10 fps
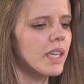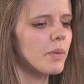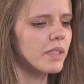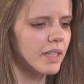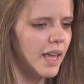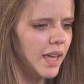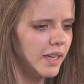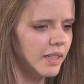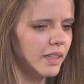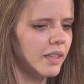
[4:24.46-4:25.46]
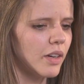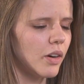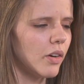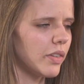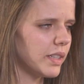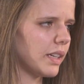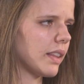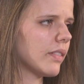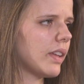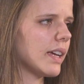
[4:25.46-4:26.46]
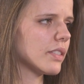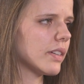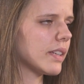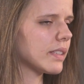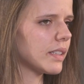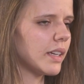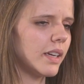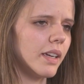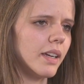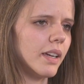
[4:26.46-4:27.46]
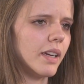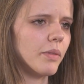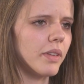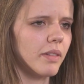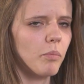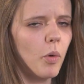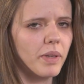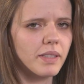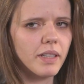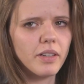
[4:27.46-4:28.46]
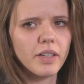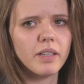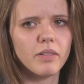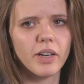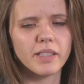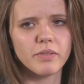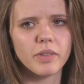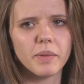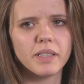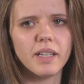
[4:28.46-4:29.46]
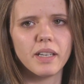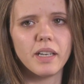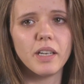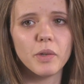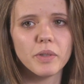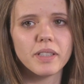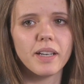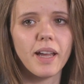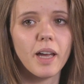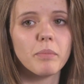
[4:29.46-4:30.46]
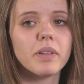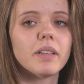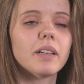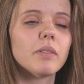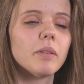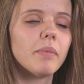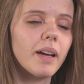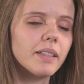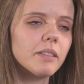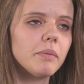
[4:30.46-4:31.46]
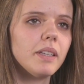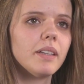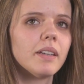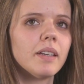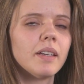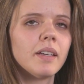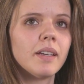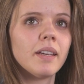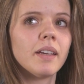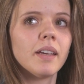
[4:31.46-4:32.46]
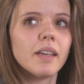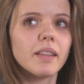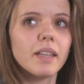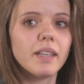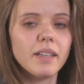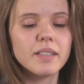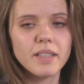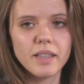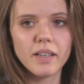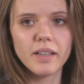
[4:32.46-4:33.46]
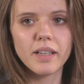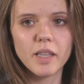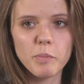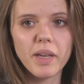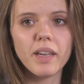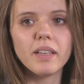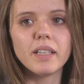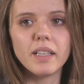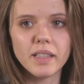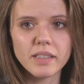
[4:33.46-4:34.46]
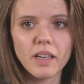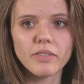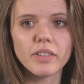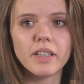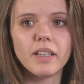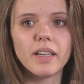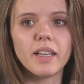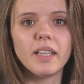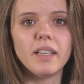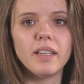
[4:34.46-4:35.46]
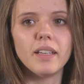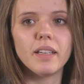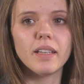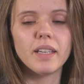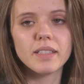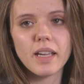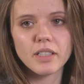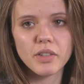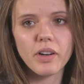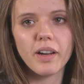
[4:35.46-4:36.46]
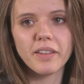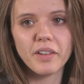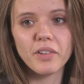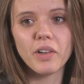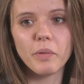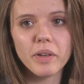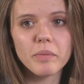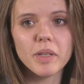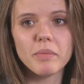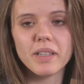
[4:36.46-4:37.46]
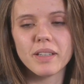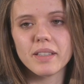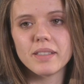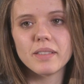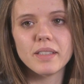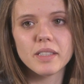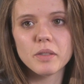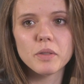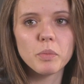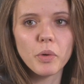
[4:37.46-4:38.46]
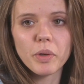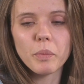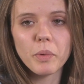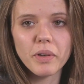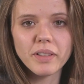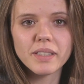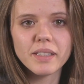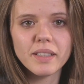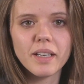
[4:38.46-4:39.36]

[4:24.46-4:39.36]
He was in agony over the death of Lazarus. And within moments later, he raised him from the dead, and he knew it was going to happen. And it reminded me that he is in there in the pain and in the suffering, and he, he's actually crying there along with me because this is a broken world.